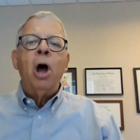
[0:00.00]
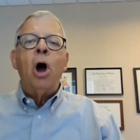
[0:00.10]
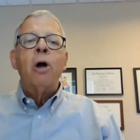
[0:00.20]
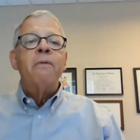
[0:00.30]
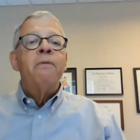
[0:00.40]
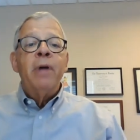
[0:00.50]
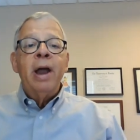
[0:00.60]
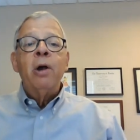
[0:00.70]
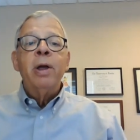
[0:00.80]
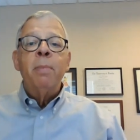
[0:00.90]
are
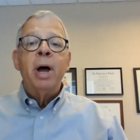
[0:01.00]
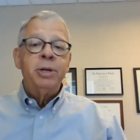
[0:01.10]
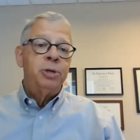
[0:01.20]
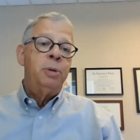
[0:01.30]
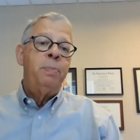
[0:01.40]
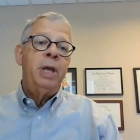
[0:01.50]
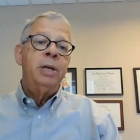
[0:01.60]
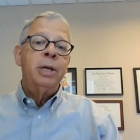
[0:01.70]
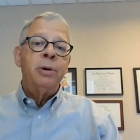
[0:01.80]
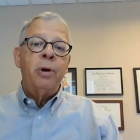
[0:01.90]
very much
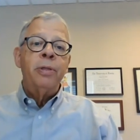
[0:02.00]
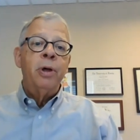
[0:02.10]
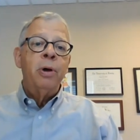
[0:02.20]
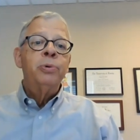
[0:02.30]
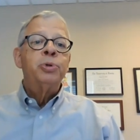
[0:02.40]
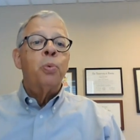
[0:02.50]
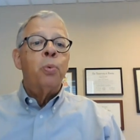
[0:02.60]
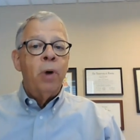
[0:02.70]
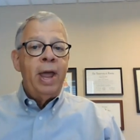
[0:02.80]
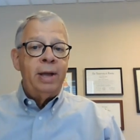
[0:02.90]
dependent on those
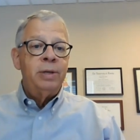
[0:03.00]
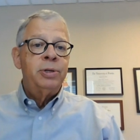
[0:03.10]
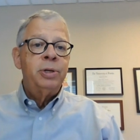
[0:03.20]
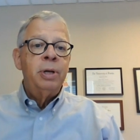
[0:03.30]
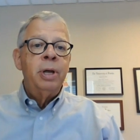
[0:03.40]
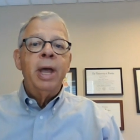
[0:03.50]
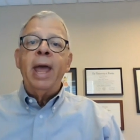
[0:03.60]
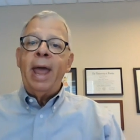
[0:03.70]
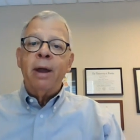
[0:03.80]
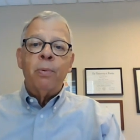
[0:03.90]
rates
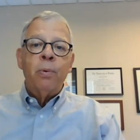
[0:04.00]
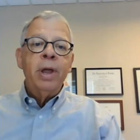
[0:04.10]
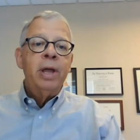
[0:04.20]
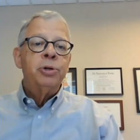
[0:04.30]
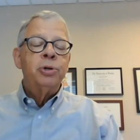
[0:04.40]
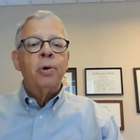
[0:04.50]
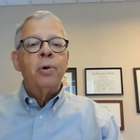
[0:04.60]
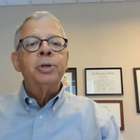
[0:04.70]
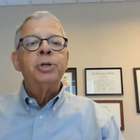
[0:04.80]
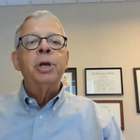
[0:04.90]
and
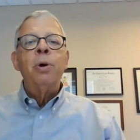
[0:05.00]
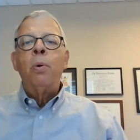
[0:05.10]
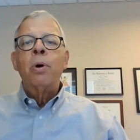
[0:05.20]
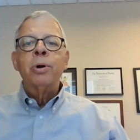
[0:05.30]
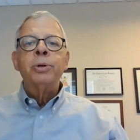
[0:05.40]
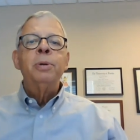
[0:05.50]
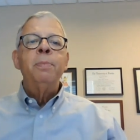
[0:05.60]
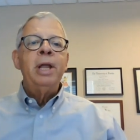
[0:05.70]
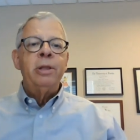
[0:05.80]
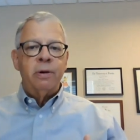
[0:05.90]
reinsurance in order to
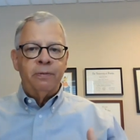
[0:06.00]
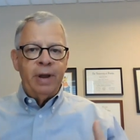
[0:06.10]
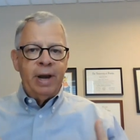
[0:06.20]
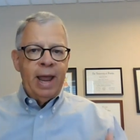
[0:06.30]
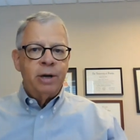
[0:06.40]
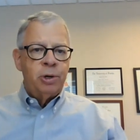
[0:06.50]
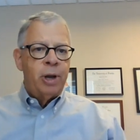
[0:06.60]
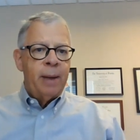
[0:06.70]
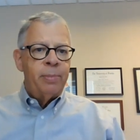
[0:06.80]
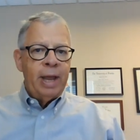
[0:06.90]
meet their
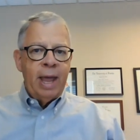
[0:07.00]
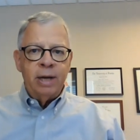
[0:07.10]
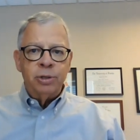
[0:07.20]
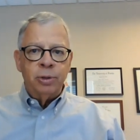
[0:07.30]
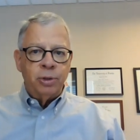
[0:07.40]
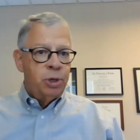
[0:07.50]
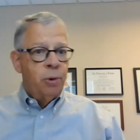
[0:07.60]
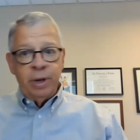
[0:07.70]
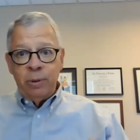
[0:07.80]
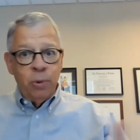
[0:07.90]
financial obligations.
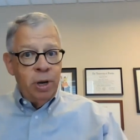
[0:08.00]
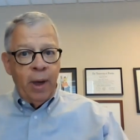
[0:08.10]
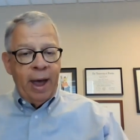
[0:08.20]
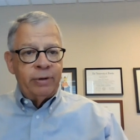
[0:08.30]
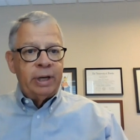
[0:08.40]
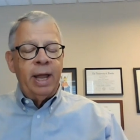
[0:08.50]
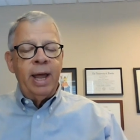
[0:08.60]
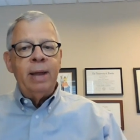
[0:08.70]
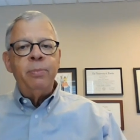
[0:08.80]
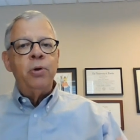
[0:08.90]
So that when you have a
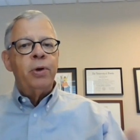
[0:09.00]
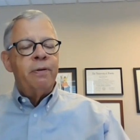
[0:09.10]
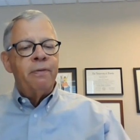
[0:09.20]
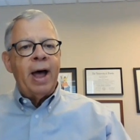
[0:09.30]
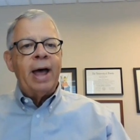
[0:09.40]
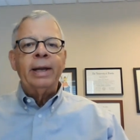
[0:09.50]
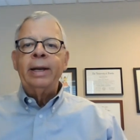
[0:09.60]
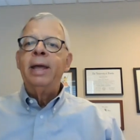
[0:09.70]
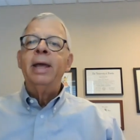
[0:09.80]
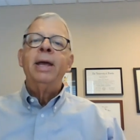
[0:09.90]
claim, you can file
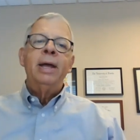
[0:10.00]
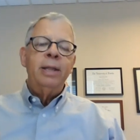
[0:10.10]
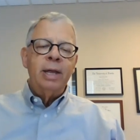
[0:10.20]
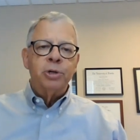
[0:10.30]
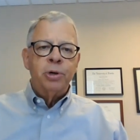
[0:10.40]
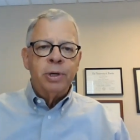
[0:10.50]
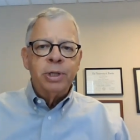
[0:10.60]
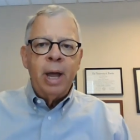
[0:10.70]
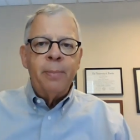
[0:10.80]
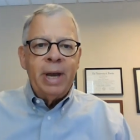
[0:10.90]
it, and the
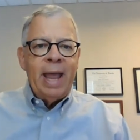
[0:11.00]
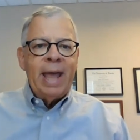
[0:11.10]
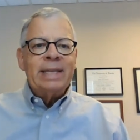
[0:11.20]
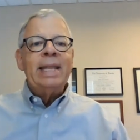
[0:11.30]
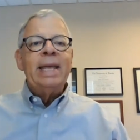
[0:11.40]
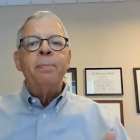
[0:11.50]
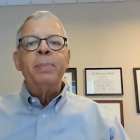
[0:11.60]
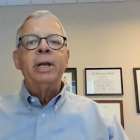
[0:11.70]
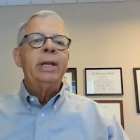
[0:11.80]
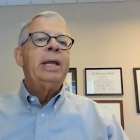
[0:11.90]
insurance company has the
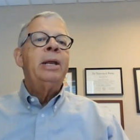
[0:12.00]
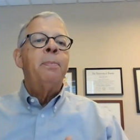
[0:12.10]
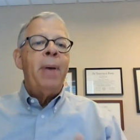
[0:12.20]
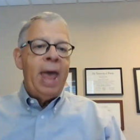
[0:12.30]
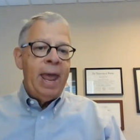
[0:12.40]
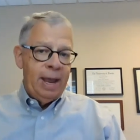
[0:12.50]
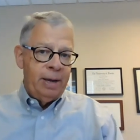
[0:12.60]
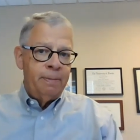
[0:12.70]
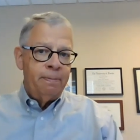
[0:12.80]
ability to pay it.